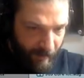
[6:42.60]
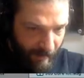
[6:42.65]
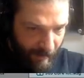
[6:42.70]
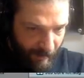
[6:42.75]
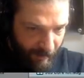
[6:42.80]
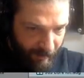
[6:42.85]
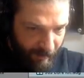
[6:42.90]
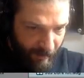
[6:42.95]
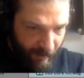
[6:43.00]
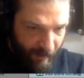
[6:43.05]
but
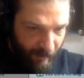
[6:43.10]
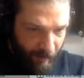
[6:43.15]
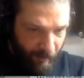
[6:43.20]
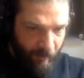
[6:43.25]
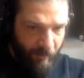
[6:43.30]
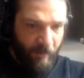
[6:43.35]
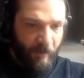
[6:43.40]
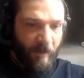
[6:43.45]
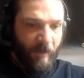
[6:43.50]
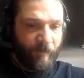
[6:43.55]
now it's a
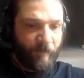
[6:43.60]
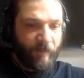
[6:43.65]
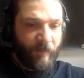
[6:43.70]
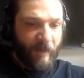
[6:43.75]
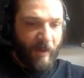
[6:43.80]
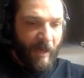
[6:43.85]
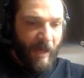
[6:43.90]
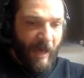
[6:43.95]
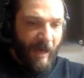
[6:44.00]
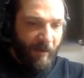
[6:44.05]
little
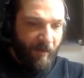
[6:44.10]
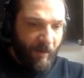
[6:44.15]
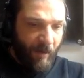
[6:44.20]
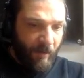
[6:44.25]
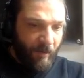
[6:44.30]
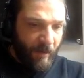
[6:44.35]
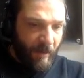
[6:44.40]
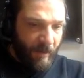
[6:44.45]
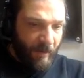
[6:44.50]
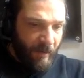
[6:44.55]

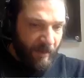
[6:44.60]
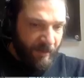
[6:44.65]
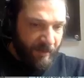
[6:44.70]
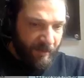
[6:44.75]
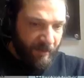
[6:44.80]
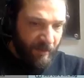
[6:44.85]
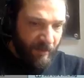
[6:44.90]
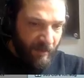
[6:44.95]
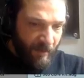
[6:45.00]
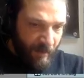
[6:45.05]
arrow in
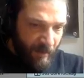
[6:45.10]
this